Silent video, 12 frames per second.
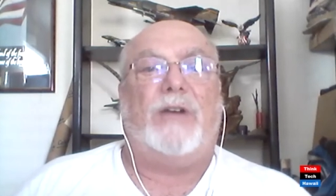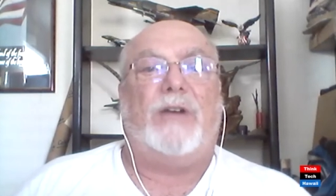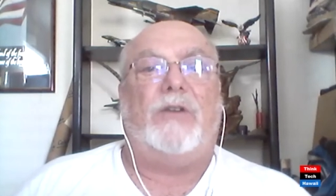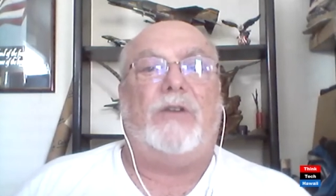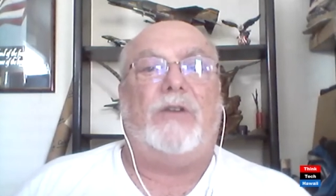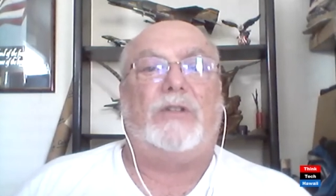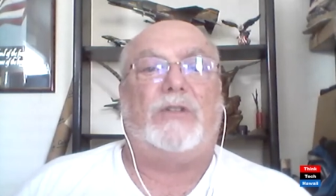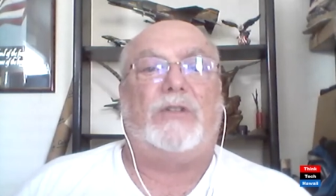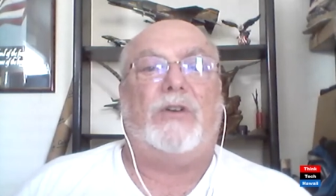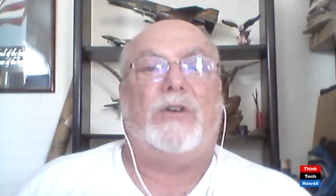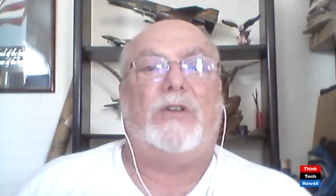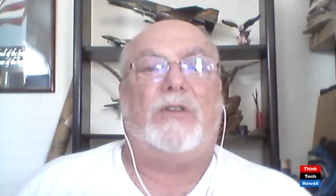or to
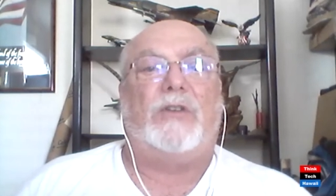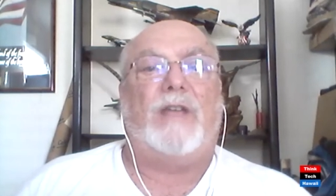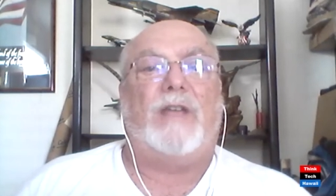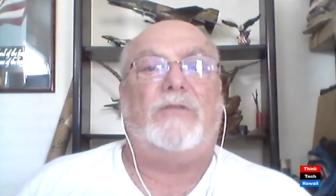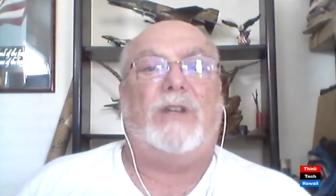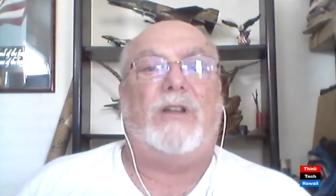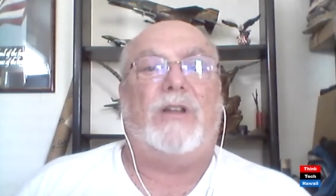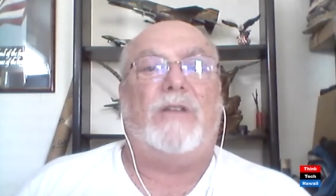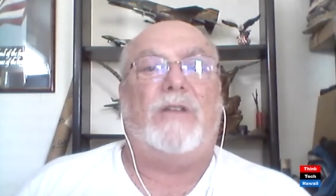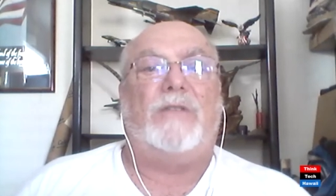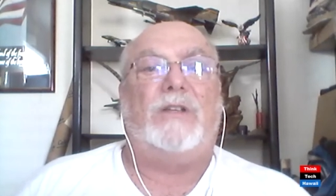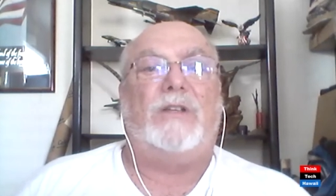turn a drivetrain on a
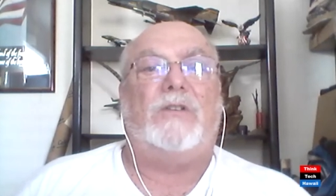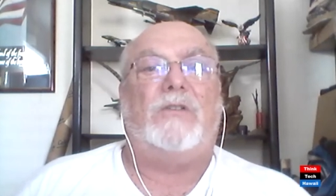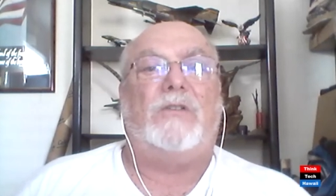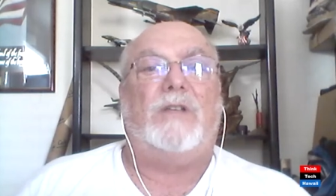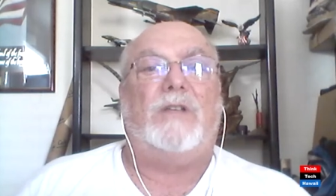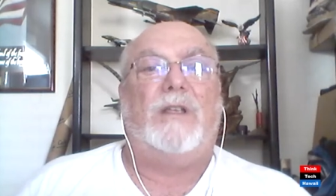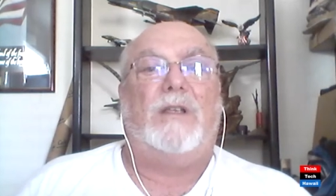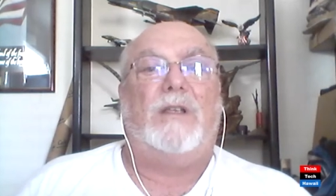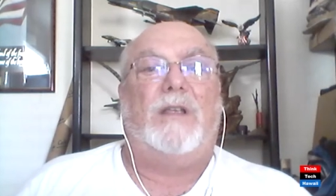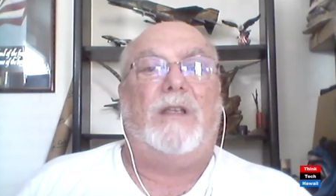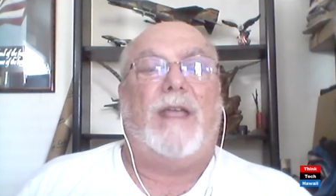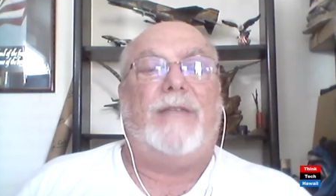vehicle,
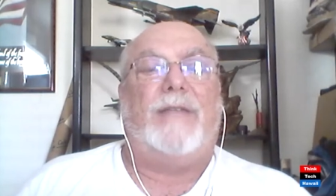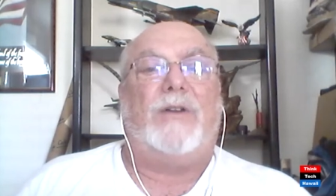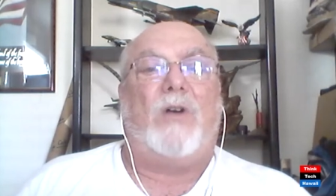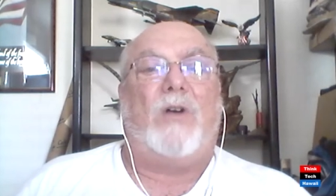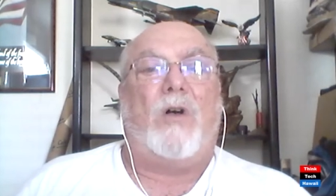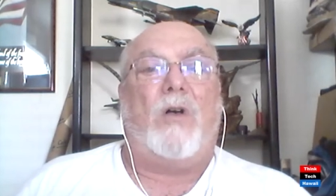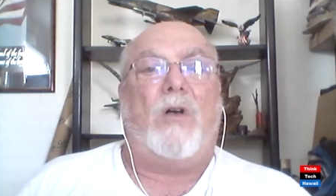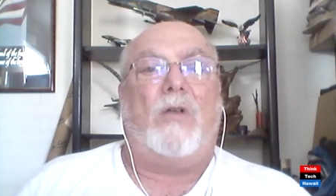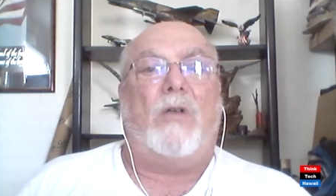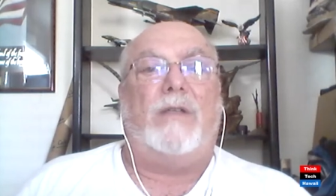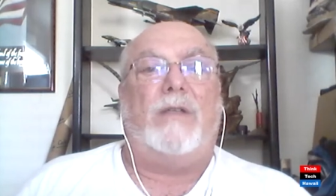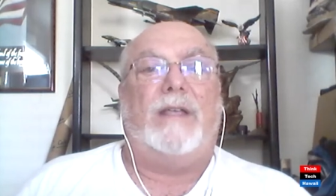and they're all
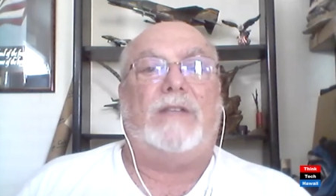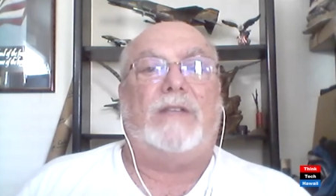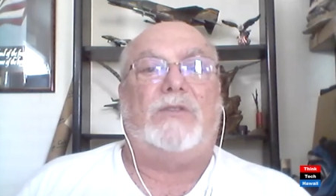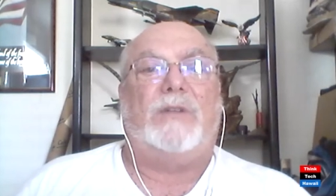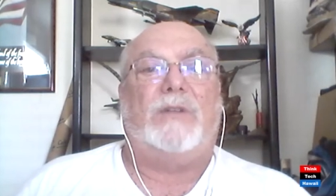extremely